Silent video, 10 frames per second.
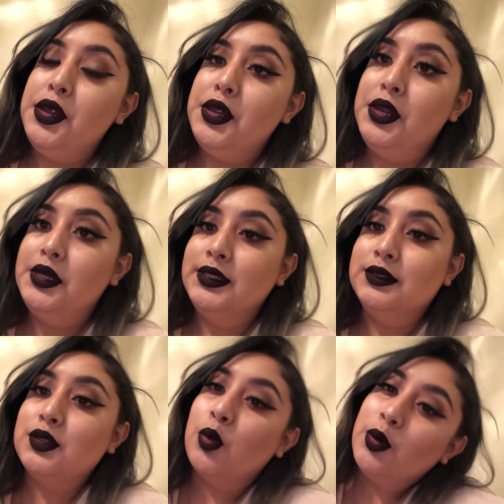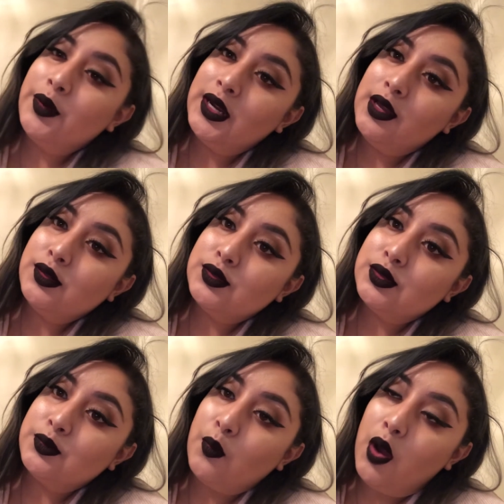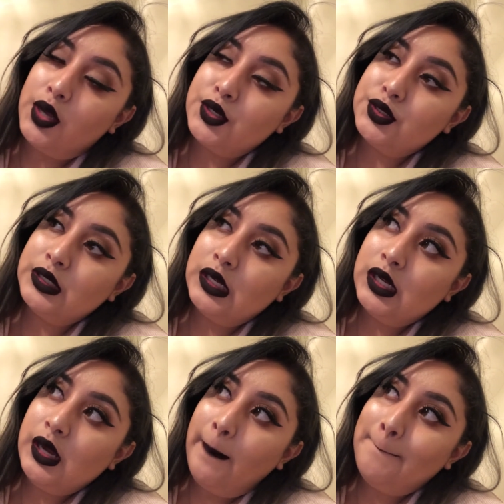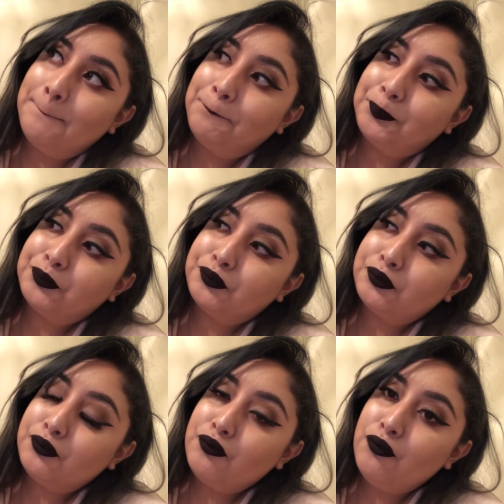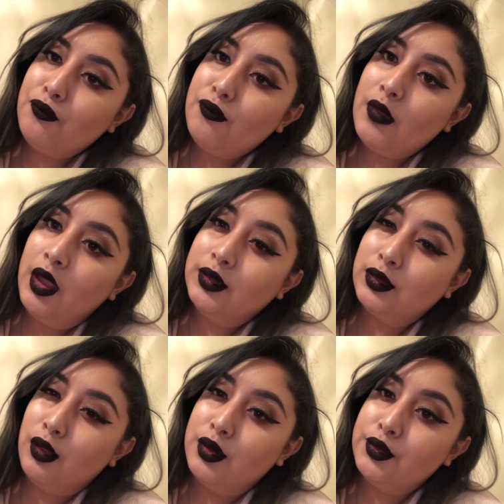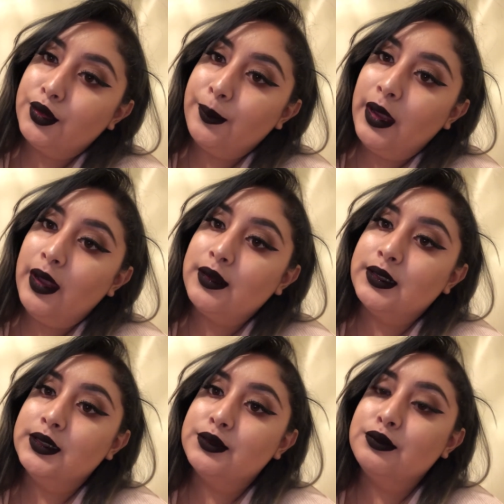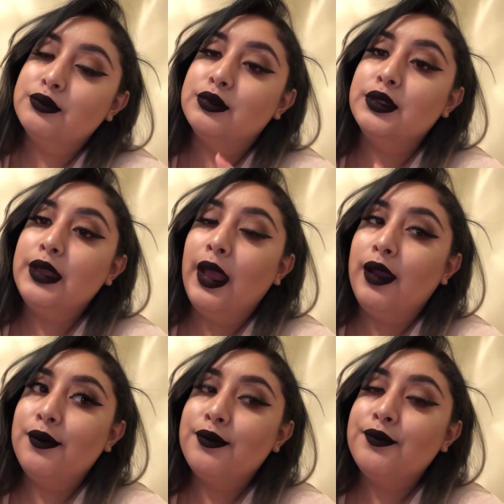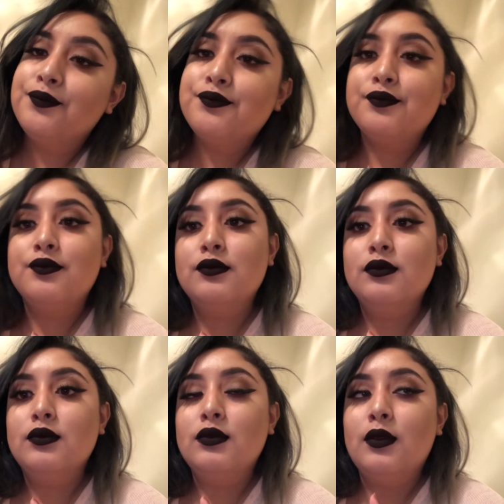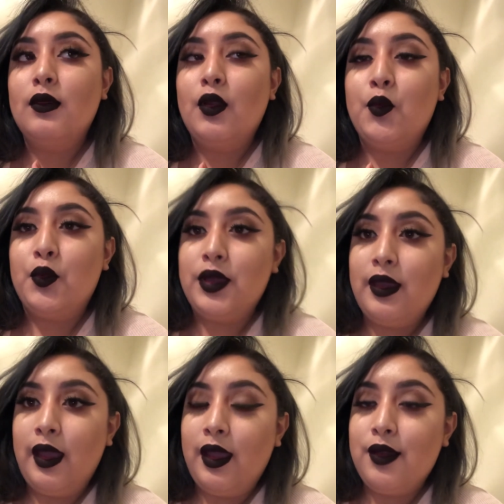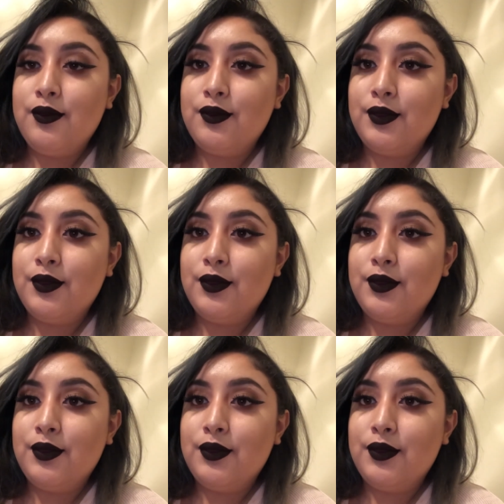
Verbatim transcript: And Omar right now is washing at the laundromat because we have we have